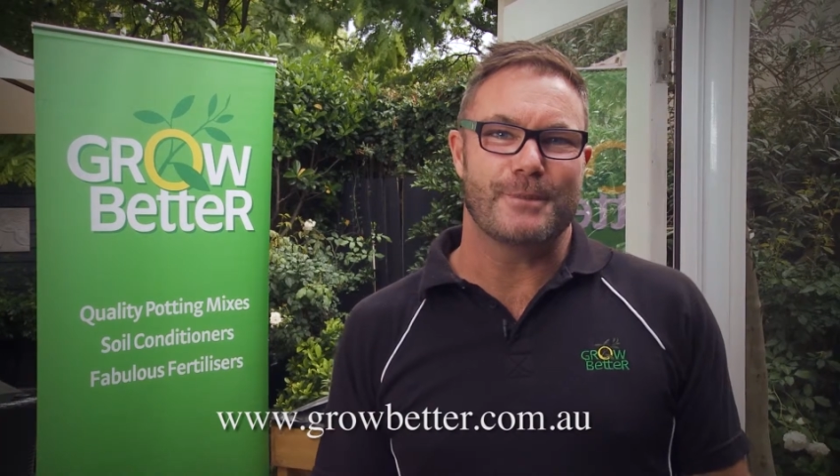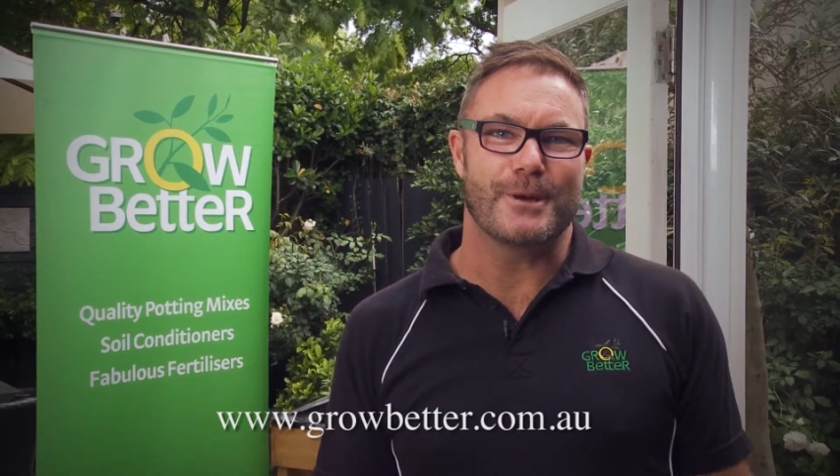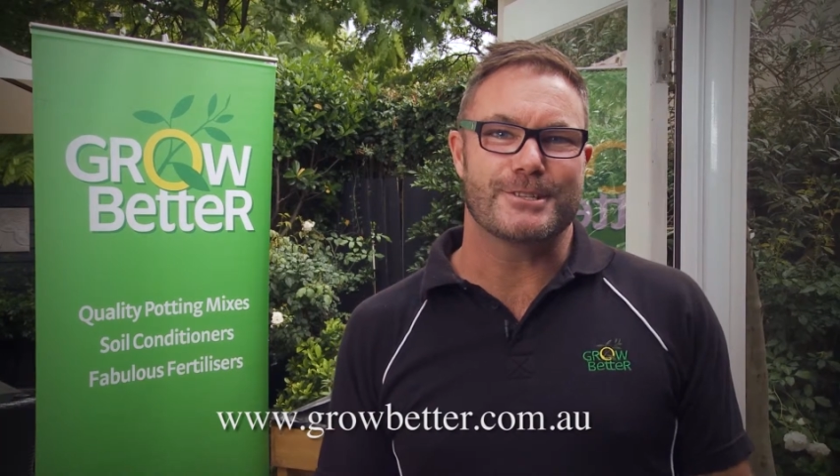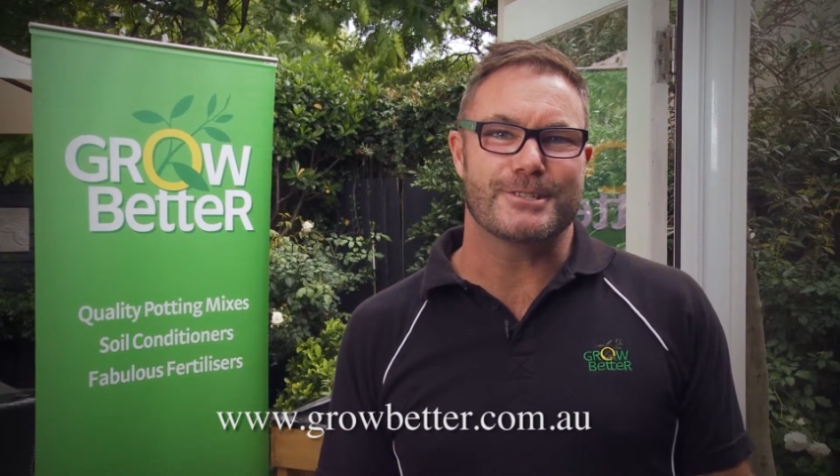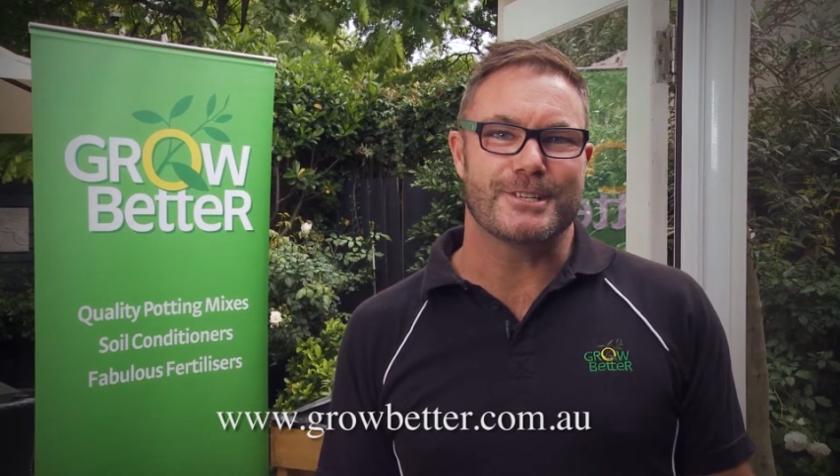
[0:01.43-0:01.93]

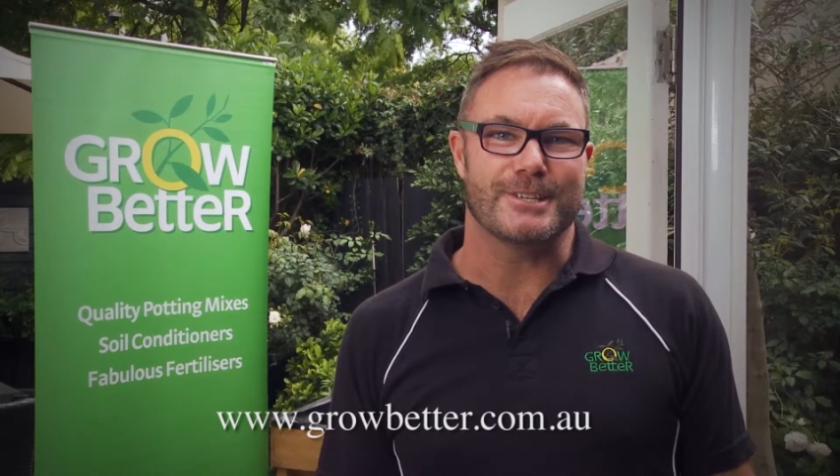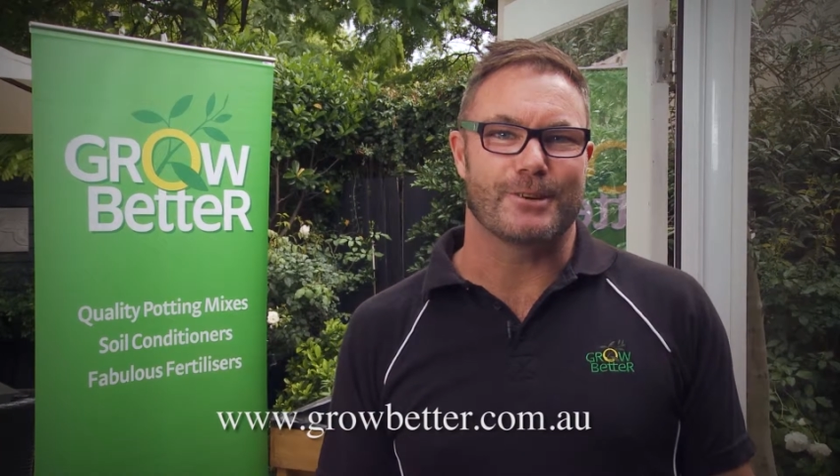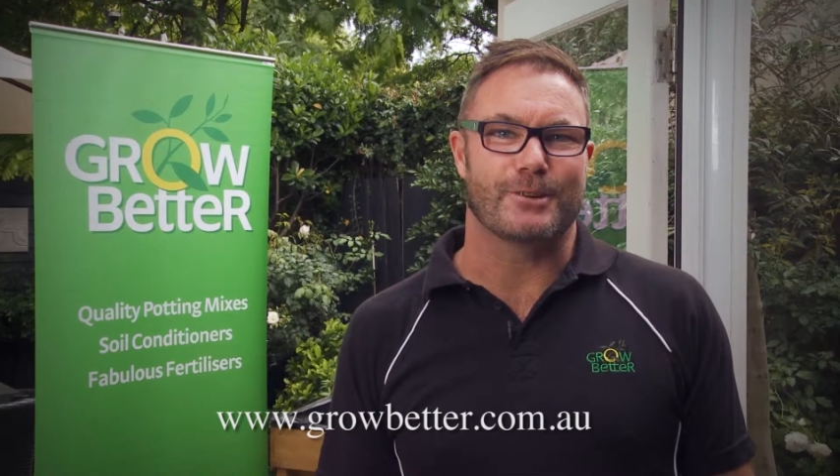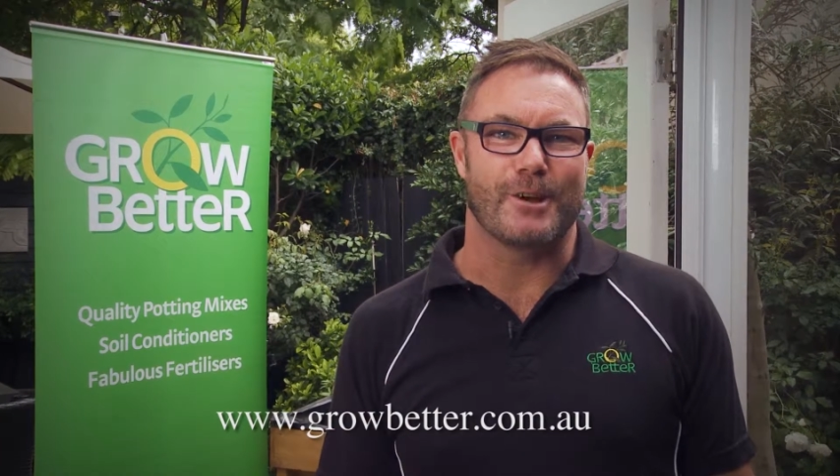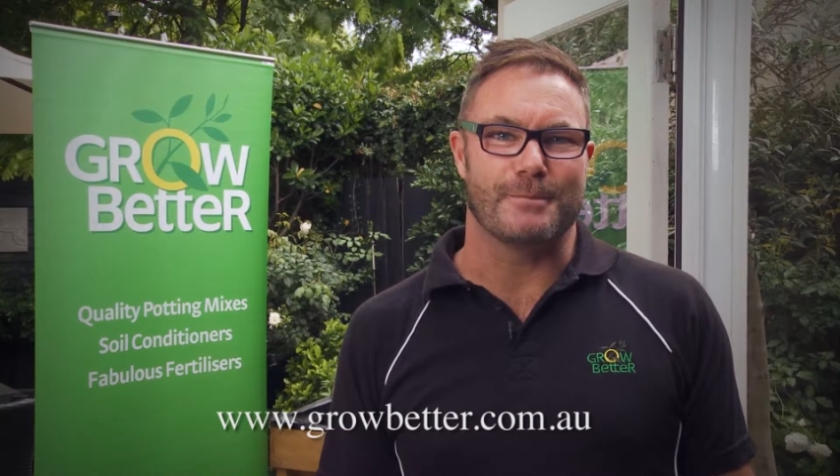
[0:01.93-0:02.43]
purchasing
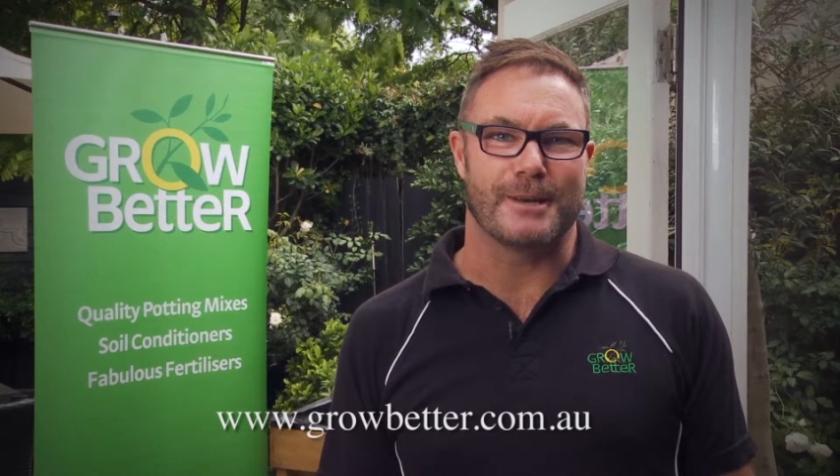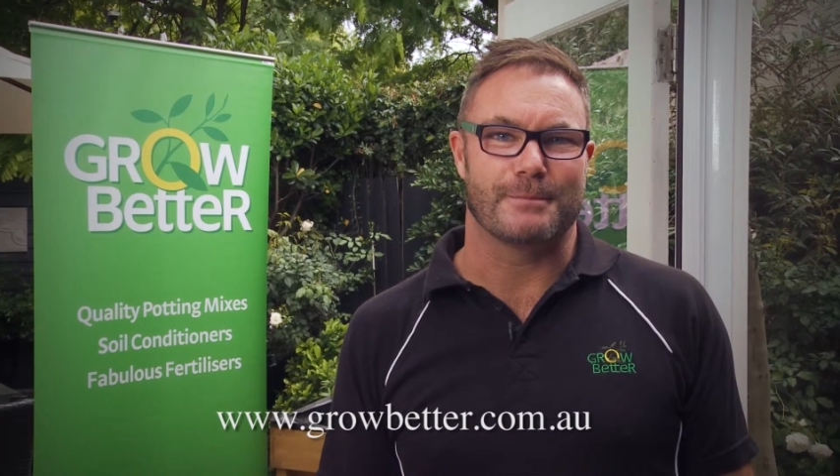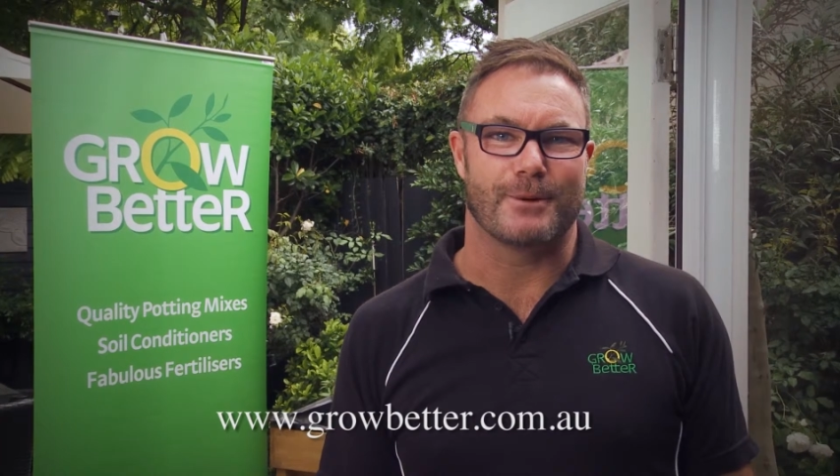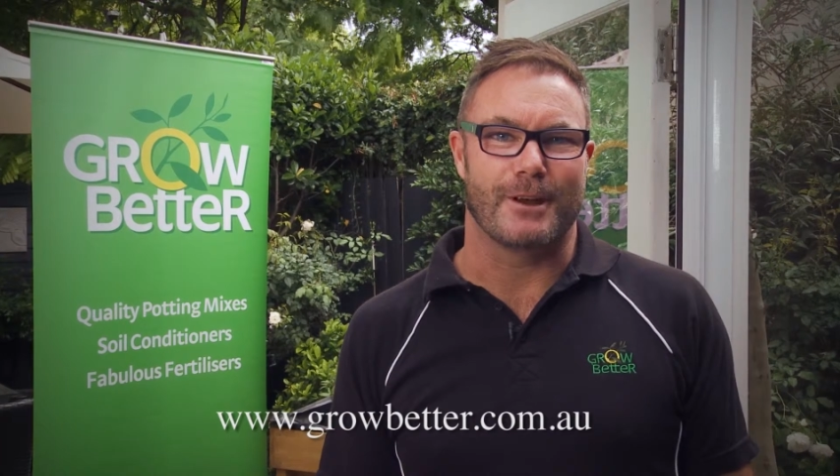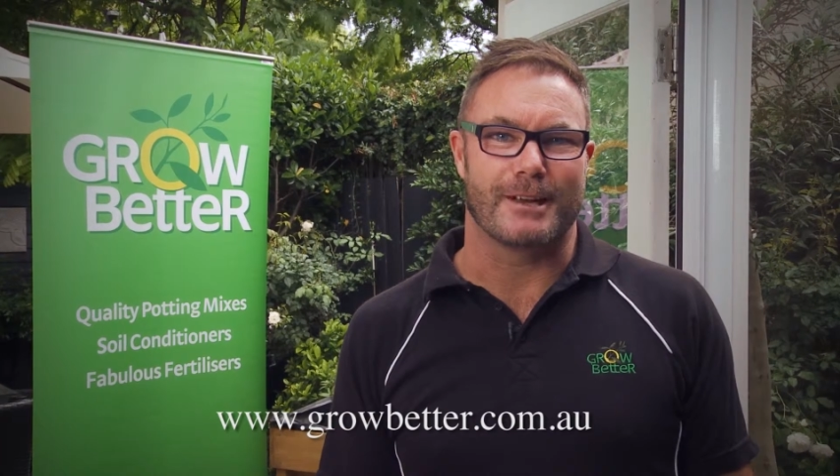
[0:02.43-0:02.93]
your Grow Better
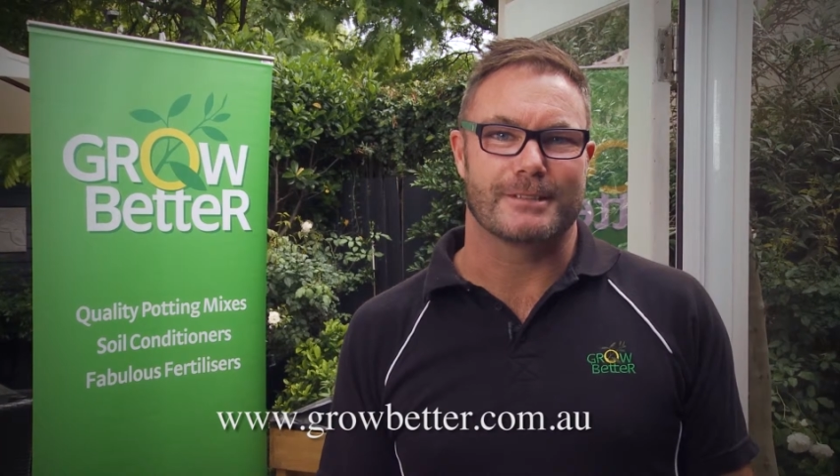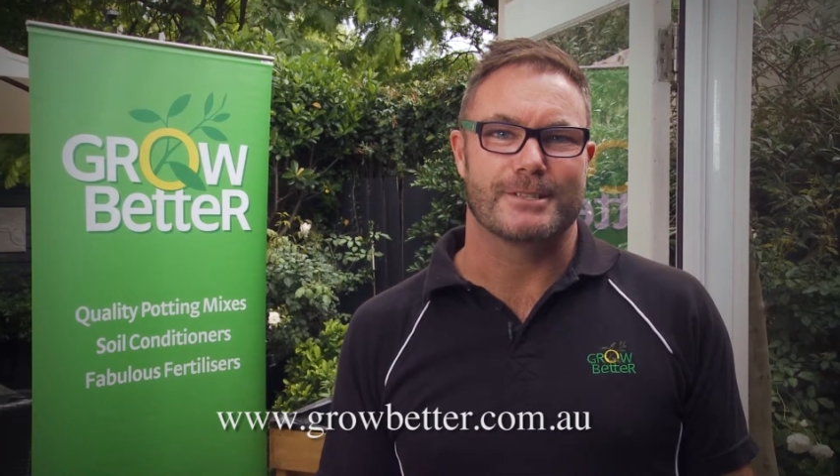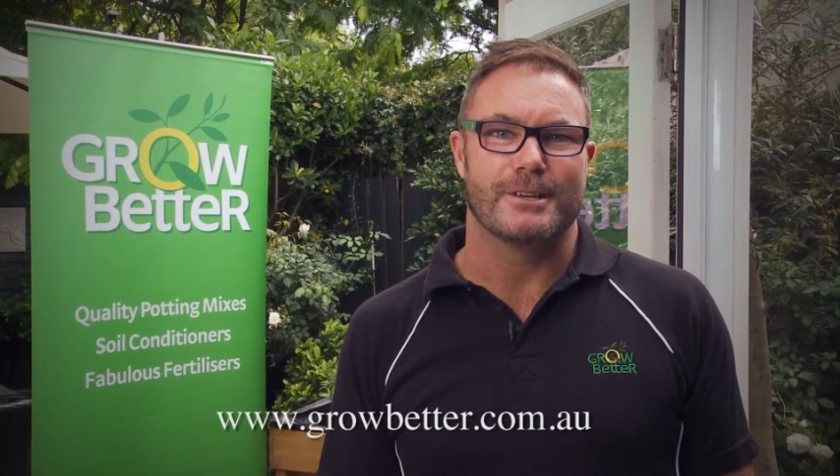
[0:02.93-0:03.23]
product.